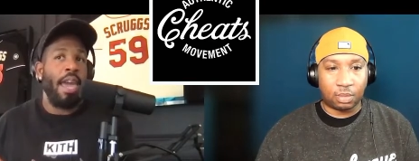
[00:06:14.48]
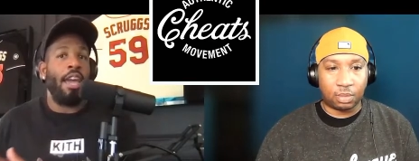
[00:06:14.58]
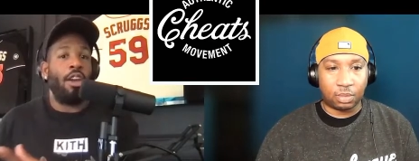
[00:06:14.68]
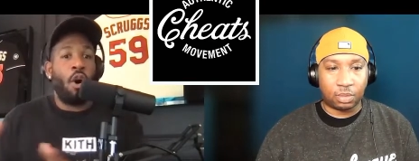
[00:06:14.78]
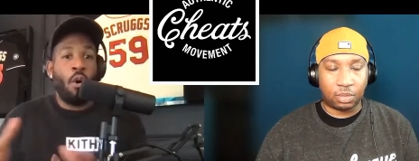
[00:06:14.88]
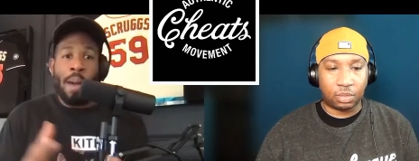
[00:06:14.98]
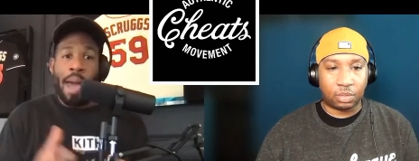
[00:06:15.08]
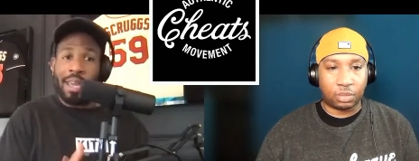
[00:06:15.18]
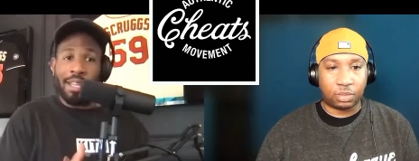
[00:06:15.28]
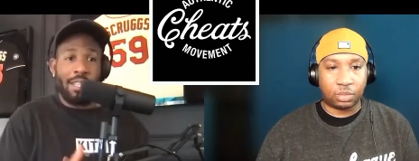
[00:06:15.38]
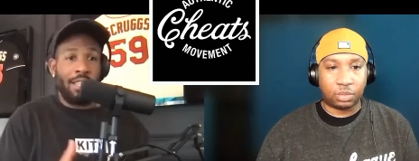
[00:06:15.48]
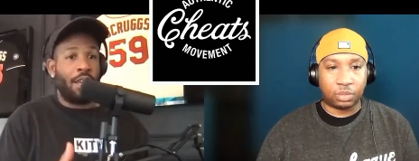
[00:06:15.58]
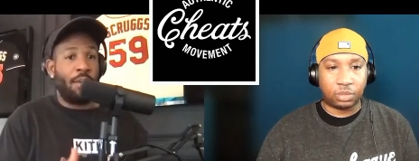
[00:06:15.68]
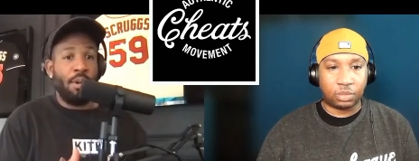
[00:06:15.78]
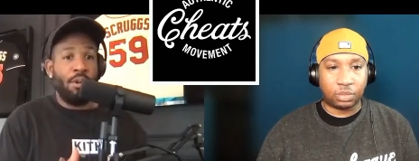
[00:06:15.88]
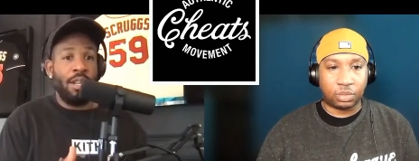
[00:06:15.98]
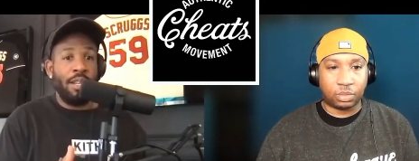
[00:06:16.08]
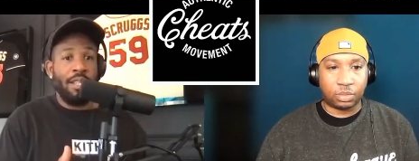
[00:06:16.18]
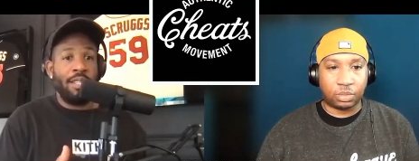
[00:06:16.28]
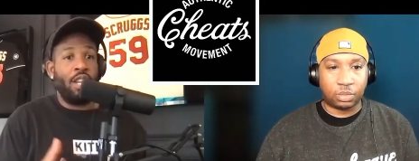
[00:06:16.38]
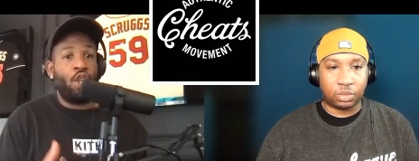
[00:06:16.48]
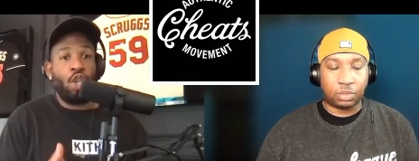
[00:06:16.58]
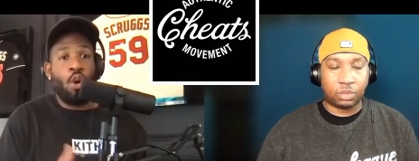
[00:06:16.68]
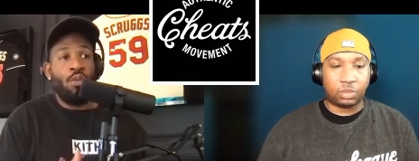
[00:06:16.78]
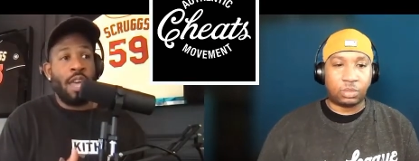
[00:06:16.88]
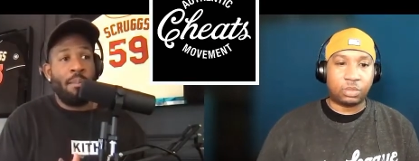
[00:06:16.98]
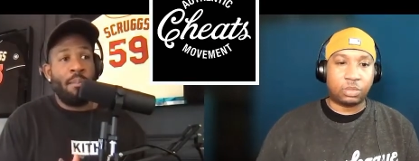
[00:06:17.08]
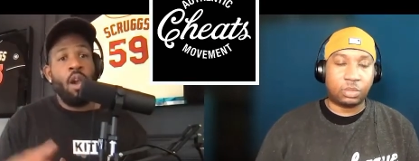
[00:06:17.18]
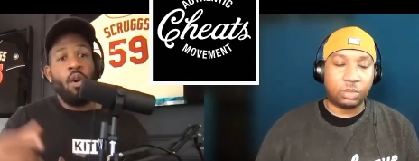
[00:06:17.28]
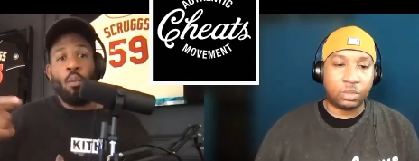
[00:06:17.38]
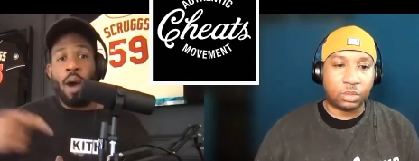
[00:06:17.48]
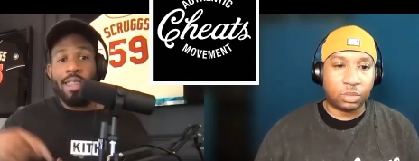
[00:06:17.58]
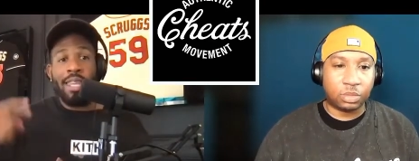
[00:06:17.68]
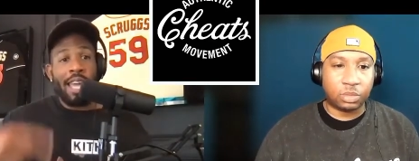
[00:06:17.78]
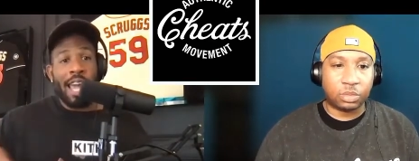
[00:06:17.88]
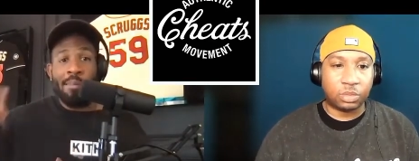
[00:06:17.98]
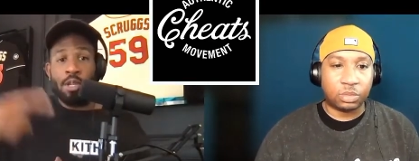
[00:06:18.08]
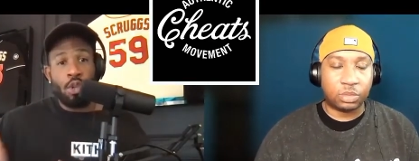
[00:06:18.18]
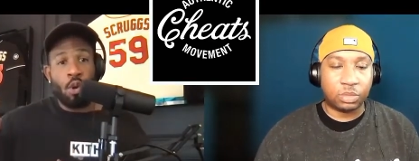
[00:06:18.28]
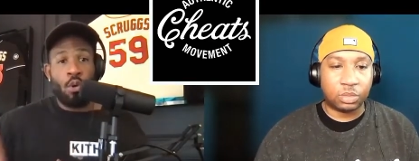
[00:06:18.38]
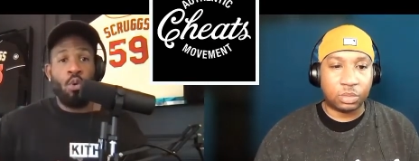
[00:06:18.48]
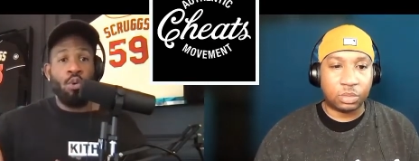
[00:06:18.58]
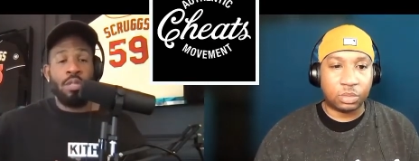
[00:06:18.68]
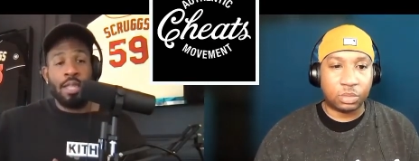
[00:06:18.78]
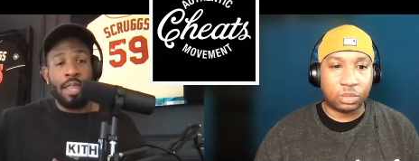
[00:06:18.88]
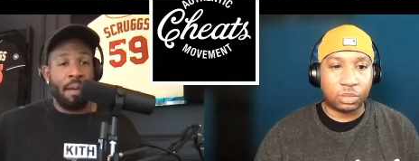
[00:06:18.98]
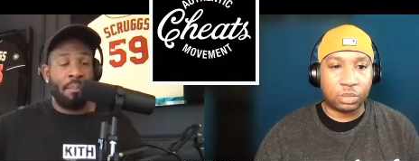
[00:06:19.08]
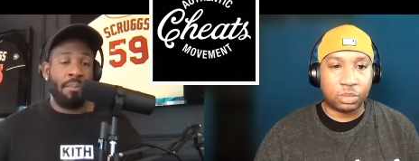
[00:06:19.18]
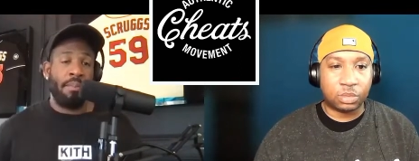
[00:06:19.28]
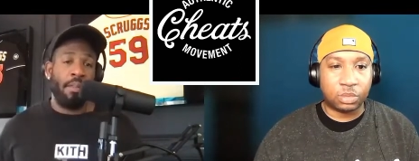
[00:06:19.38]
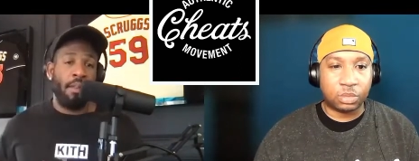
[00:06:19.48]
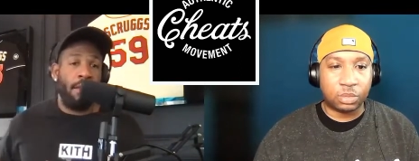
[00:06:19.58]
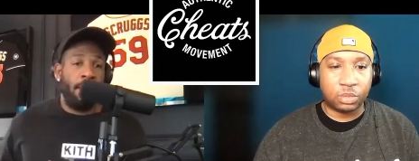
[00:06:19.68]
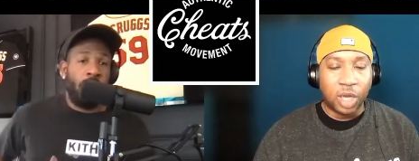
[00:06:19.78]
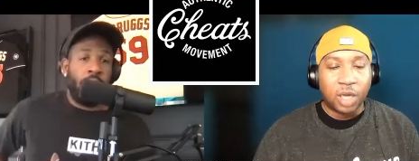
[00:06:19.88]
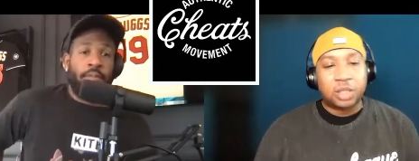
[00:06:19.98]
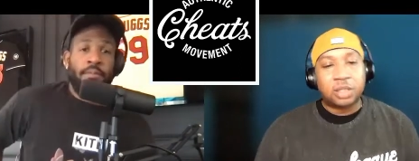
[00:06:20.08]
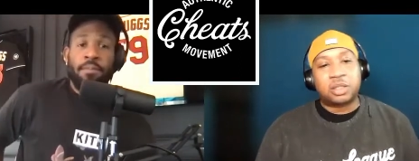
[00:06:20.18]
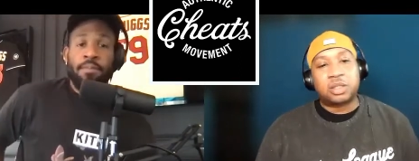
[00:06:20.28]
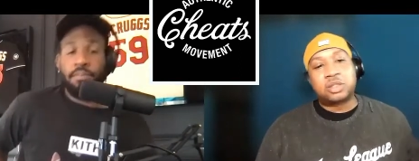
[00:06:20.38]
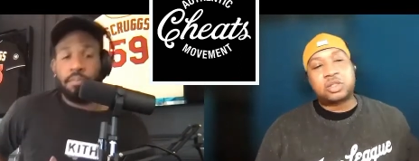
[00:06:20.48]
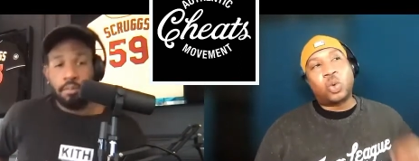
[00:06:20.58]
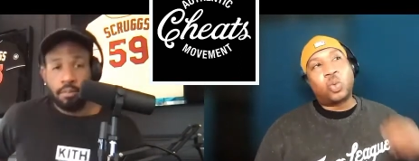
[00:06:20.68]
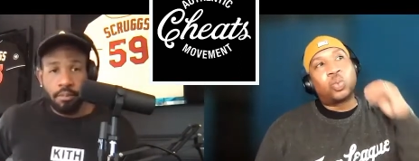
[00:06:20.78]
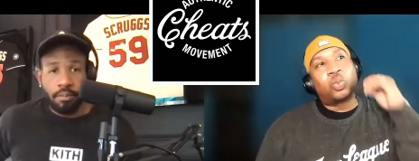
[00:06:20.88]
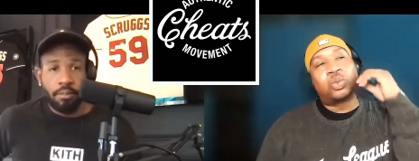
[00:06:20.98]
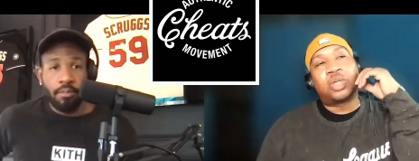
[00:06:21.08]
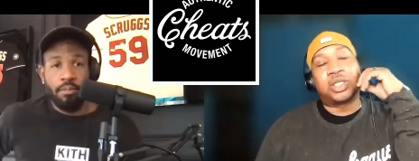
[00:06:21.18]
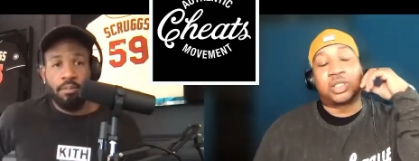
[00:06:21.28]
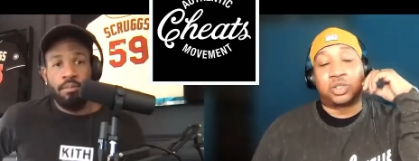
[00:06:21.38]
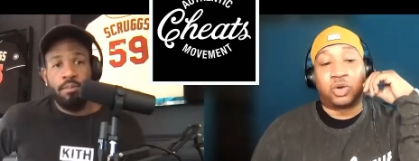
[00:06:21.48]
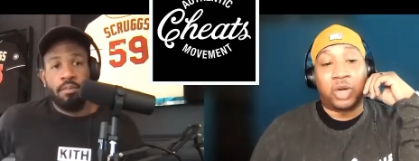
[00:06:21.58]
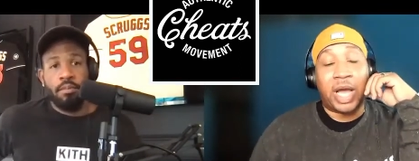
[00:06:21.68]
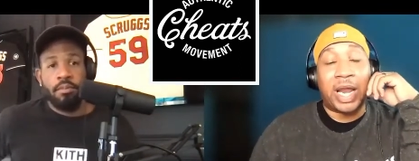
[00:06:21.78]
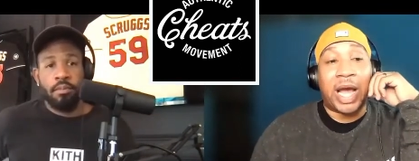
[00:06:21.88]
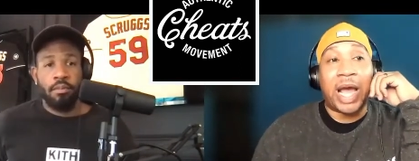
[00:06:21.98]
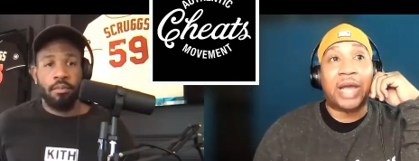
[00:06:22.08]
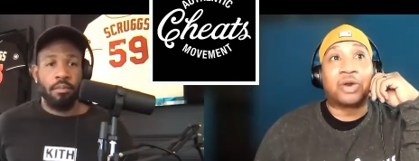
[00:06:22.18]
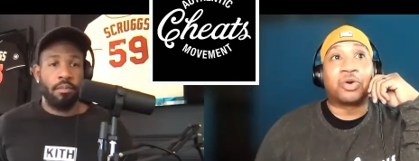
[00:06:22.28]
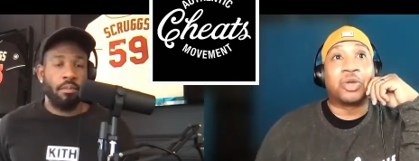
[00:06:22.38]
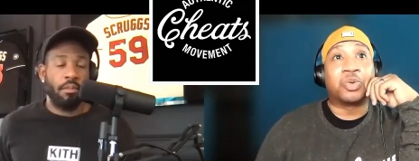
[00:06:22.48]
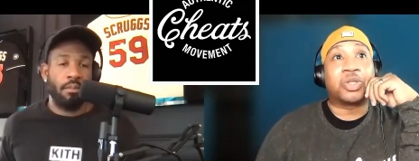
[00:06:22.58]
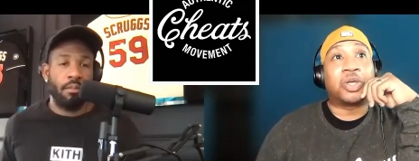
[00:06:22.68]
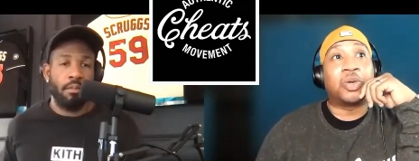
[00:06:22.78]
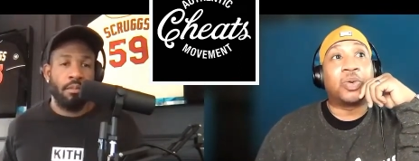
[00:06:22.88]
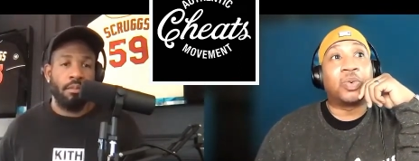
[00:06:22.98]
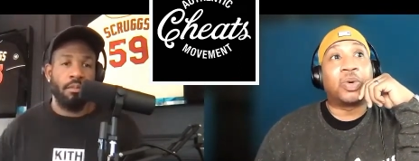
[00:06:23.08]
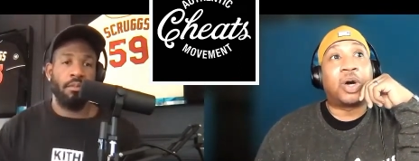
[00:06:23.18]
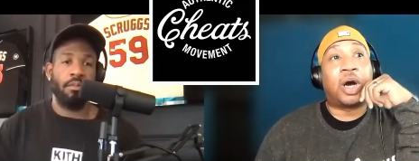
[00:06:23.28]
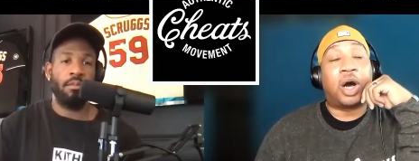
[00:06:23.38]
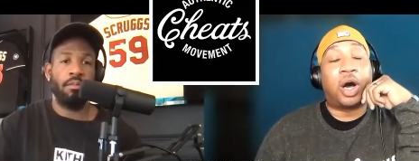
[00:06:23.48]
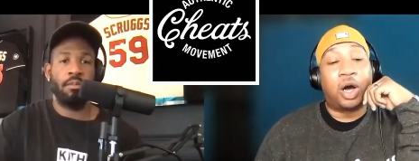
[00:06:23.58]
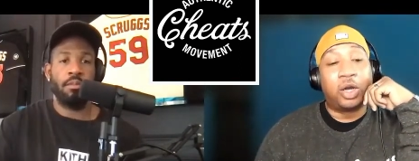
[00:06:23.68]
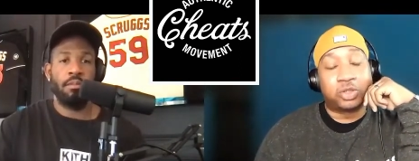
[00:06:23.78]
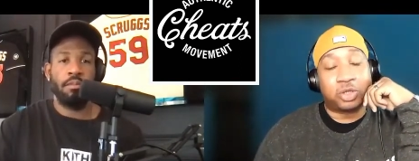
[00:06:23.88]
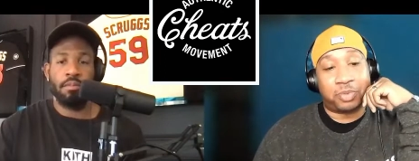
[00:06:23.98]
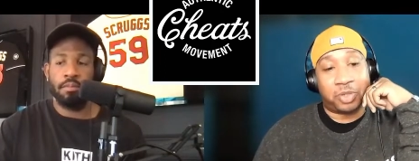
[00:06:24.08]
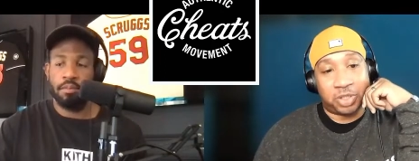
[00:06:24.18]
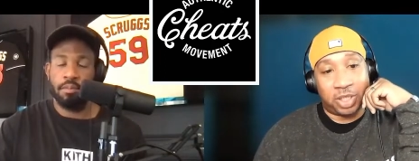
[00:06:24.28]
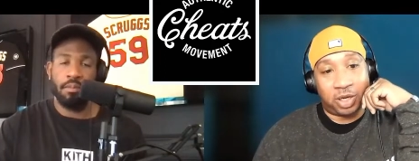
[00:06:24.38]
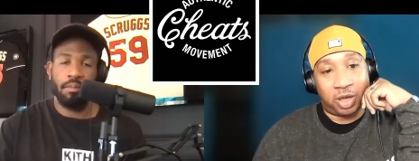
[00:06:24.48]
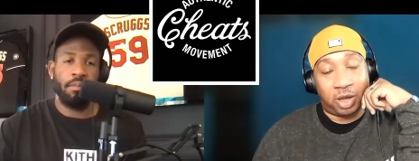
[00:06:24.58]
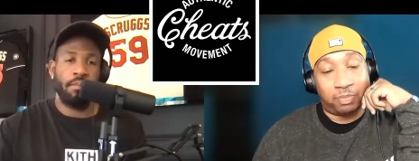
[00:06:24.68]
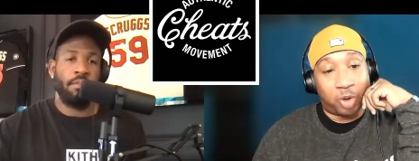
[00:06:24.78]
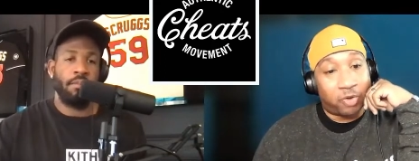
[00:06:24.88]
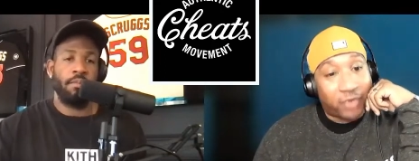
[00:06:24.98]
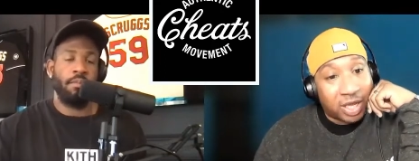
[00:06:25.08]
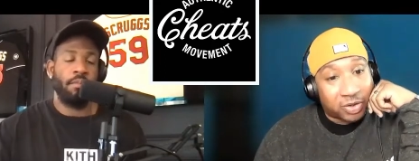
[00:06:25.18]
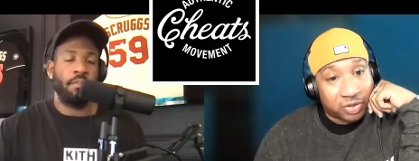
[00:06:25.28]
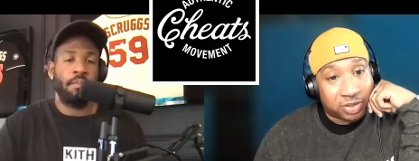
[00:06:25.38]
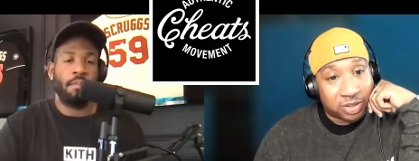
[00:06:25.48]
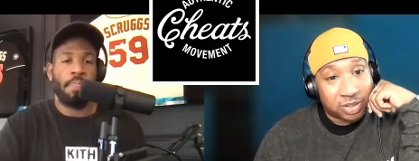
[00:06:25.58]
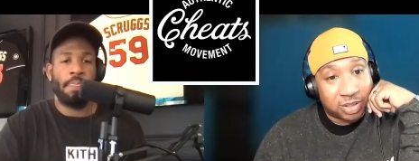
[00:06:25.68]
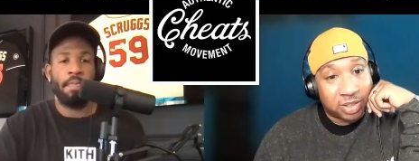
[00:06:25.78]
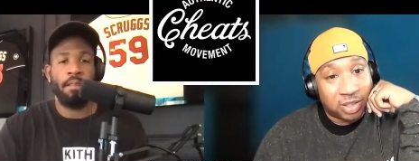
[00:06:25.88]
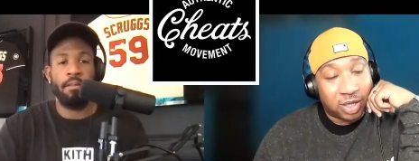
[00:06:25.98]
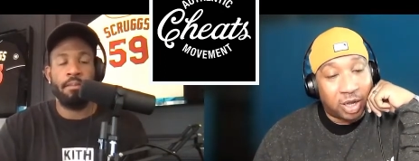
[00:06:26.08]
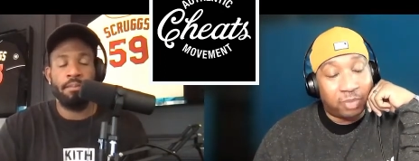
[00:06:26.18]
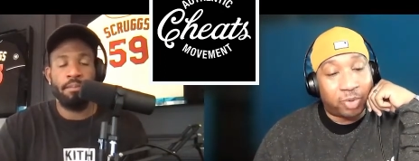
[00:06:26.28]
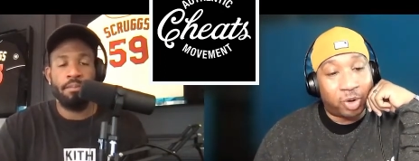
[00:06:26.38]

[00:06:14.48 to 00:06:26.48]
Speaker 1: and go back into the communities and show them why the game is so cool to them.
Speaker 2: So this is great. I, I agree with you a hundred percent on both angles. On